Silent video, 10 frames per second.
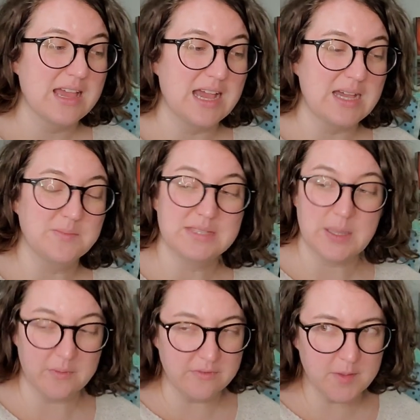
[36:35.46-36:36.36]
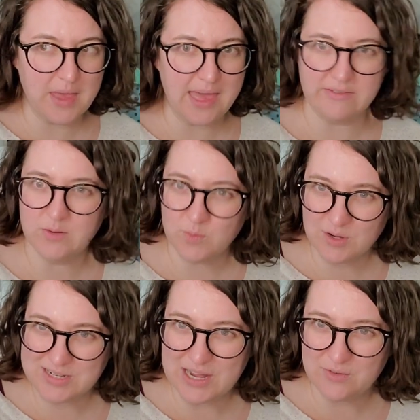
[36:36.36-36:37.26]
um, some of them haven't
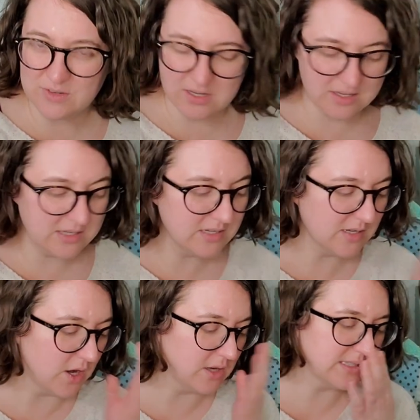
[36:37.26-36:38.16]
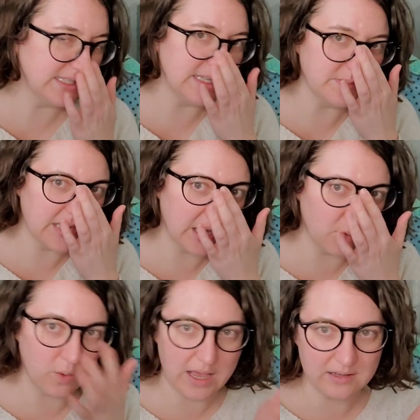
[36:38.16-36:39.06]
worked out on Steam Deck
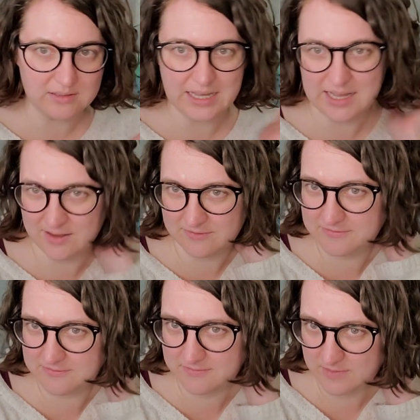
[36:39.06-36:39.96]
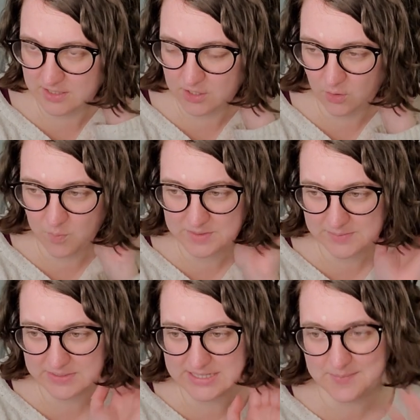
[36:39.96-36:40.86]
well. Like I've, you know, opened
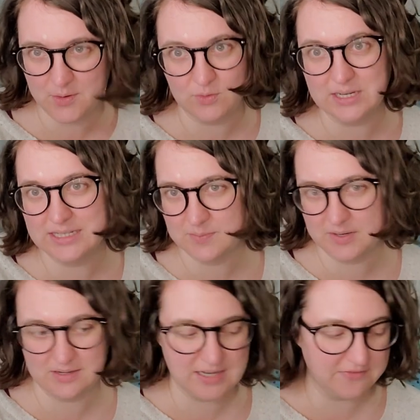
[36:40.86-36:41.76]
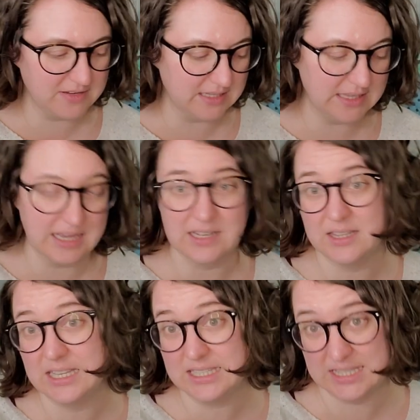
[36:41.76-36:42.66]
up a demo and it's been definitely like,
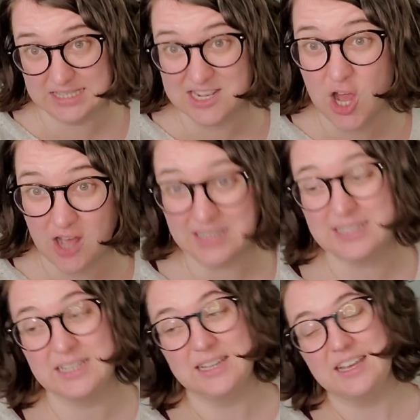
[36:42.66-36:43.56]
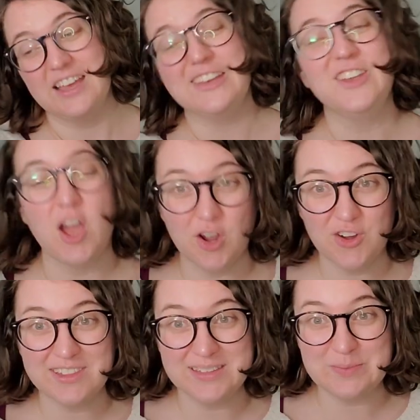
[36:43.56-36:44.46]
this is not not
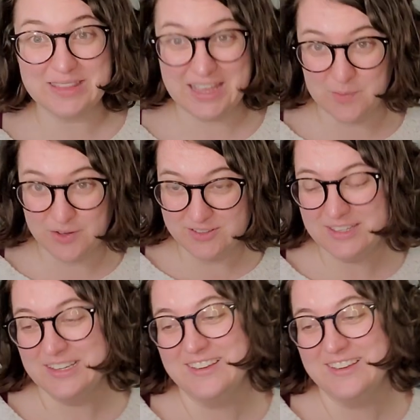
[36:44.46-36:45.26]
currently playable